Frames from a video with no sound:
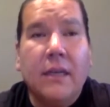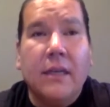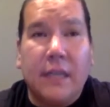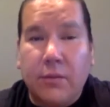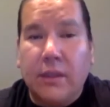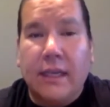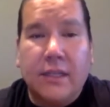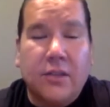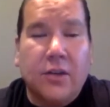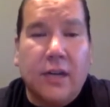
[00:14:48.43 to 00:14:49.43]
he would like
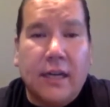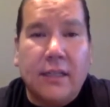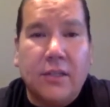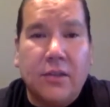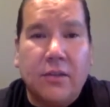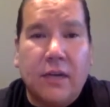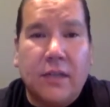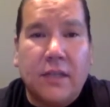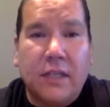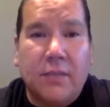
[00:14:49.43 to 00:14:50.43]
to turn it into a
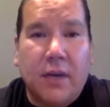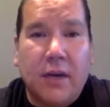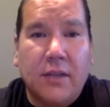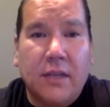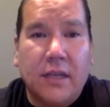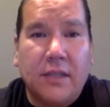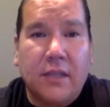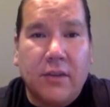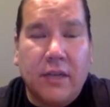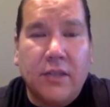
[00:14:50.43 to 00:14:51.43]
6-part
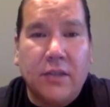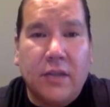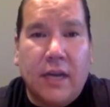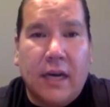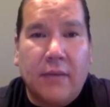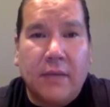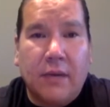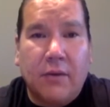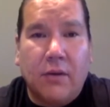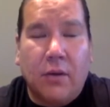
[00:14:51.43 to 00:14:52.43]
series that
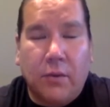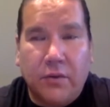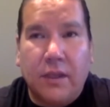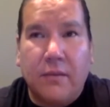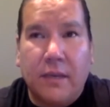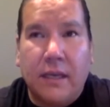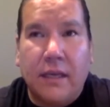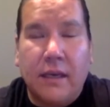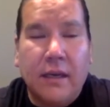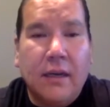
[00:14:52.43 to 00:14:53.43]
would hopefully
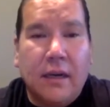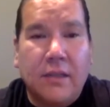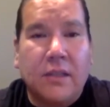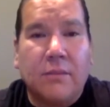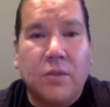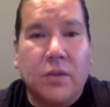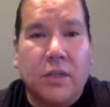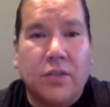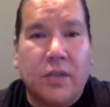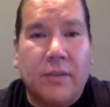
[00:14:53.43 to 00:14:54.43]
be on some sort
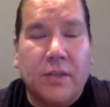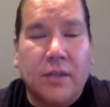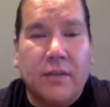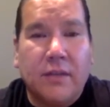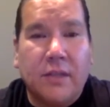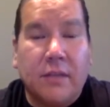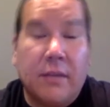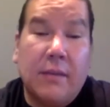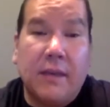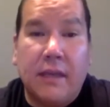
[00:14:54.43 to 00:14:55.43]
of streaming service, and
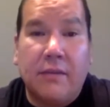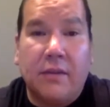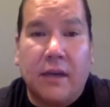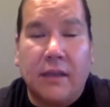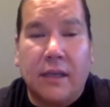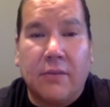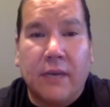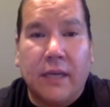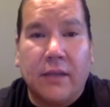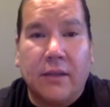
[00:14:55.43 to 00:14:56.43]
maybe even on like
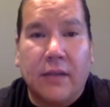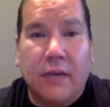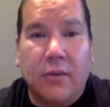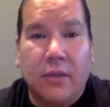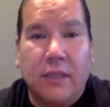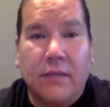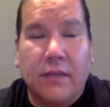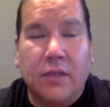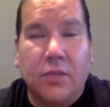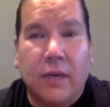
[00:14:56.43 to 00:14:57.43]
regular network
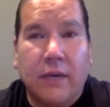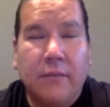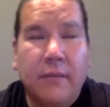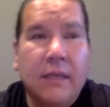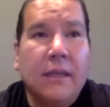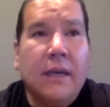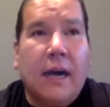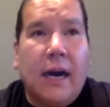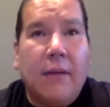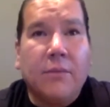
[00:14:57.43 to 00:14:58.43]
TV as well.
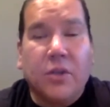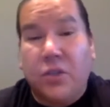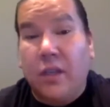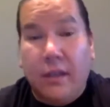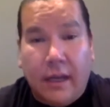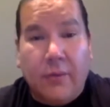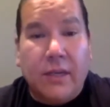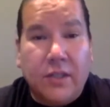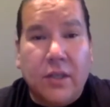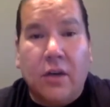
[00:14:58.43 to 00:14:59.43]
There's still a long
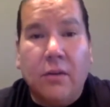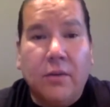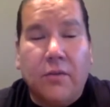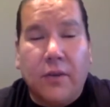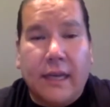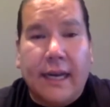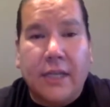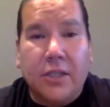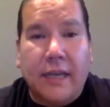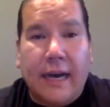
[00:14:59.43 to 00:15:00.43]
ways to go before that
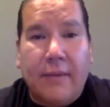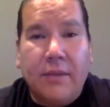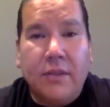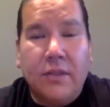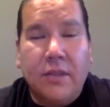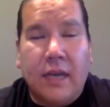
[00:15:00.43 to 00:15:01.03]
actually happens.